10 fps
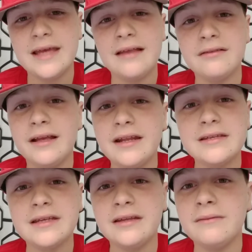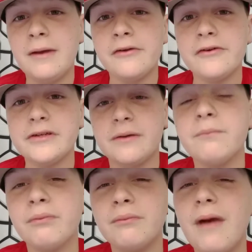The Athletics and the Mariners
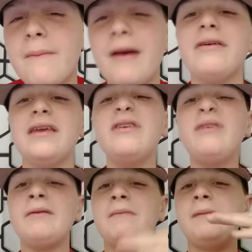are about even.